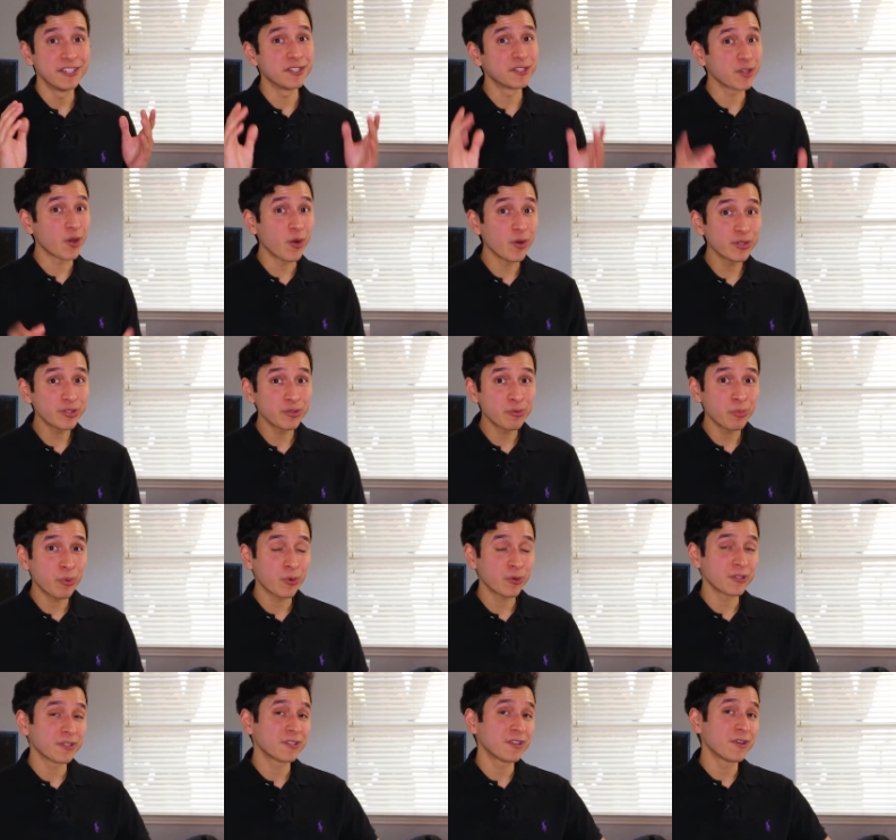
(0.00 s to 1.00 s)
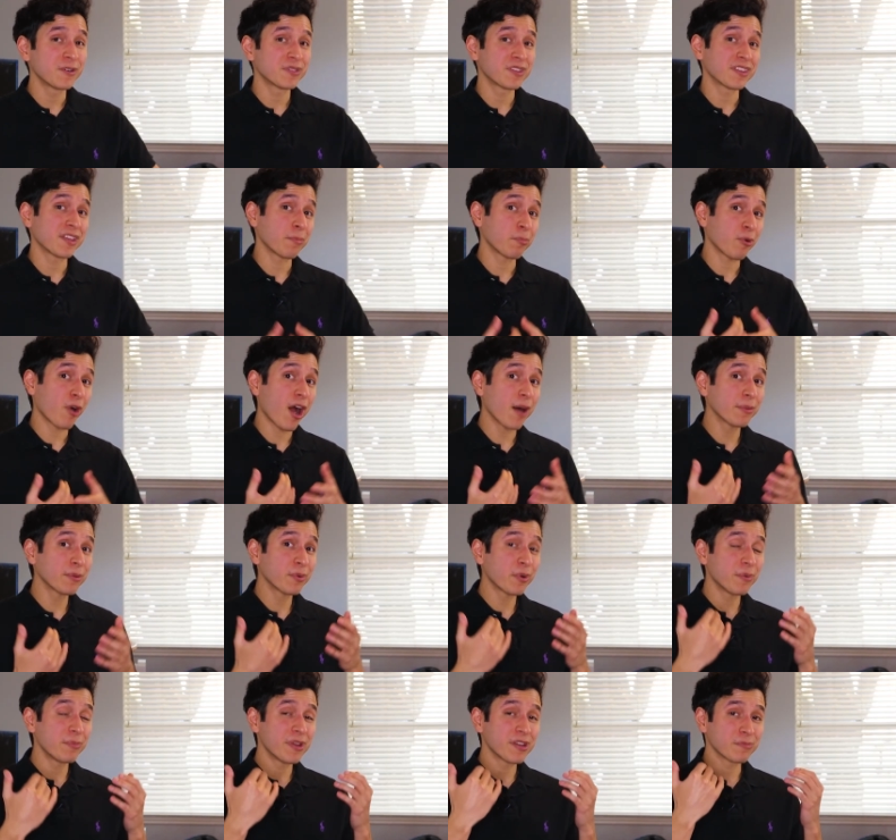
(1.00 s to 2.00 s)
It is also important to note that they probably
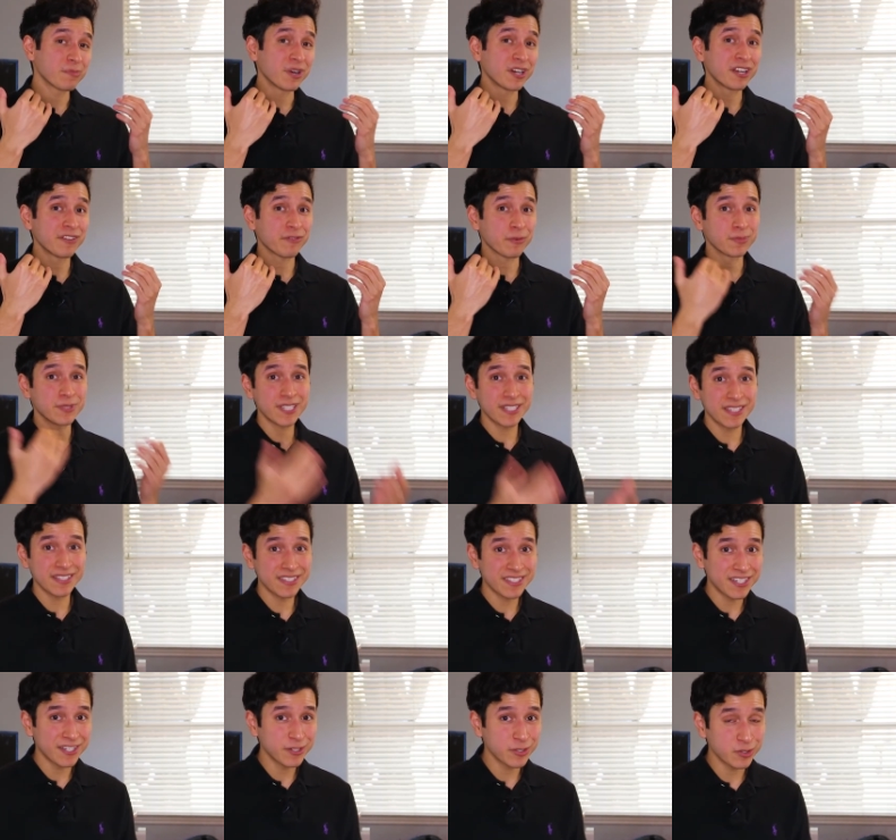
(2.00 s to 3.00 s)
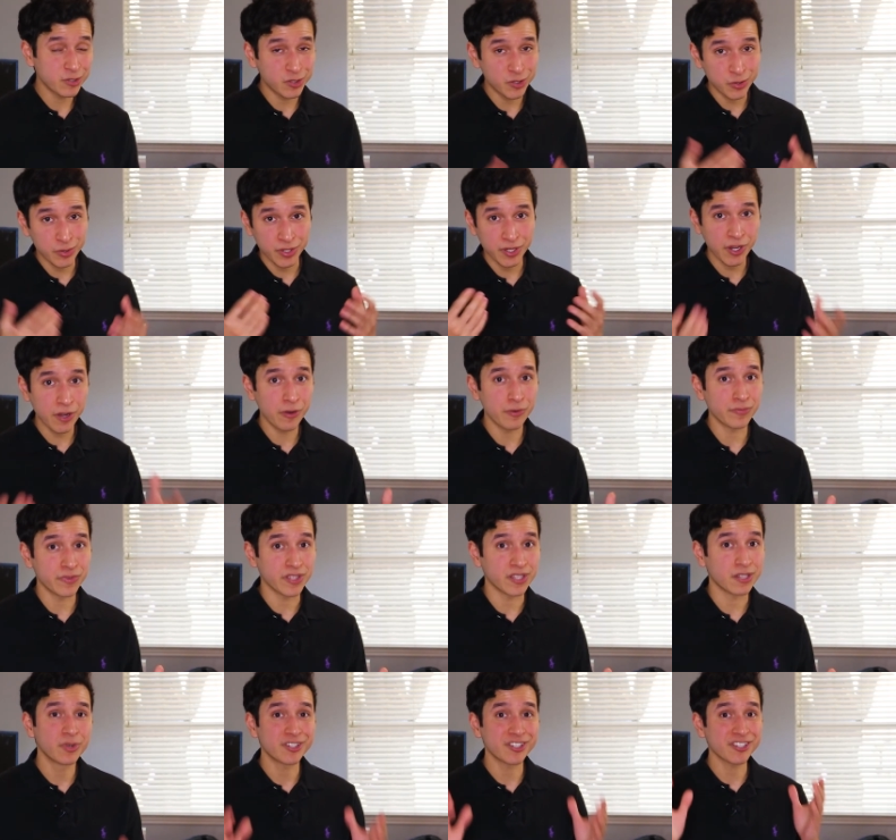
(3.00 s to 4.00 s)
won't make money from ticket sales due to
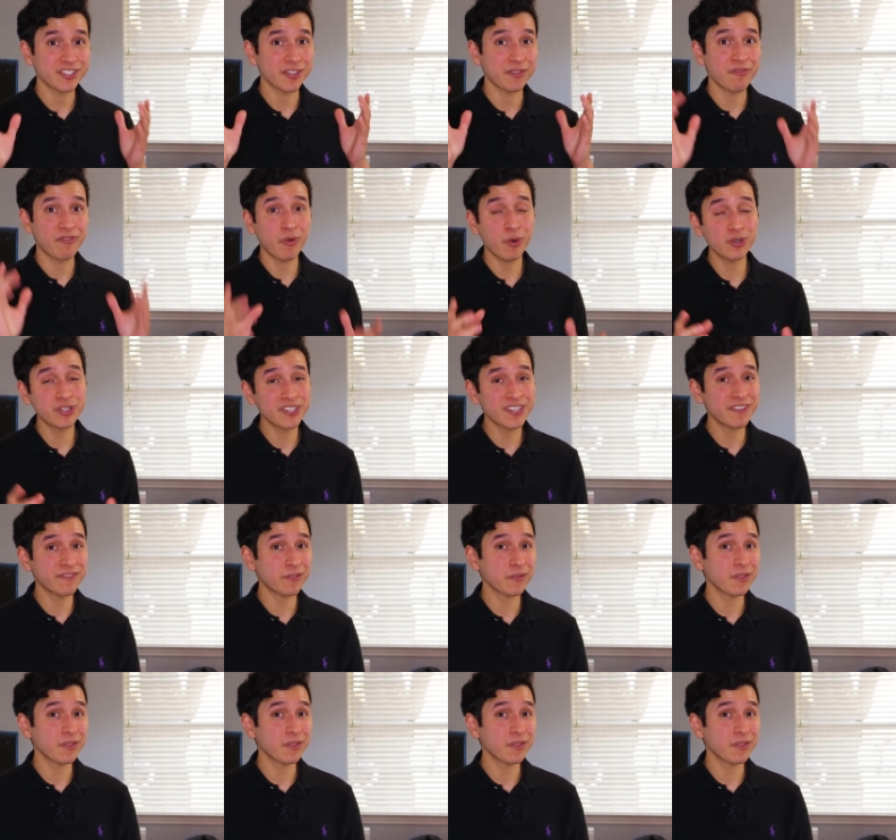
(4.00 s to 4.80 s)
COVID, which is unfortunate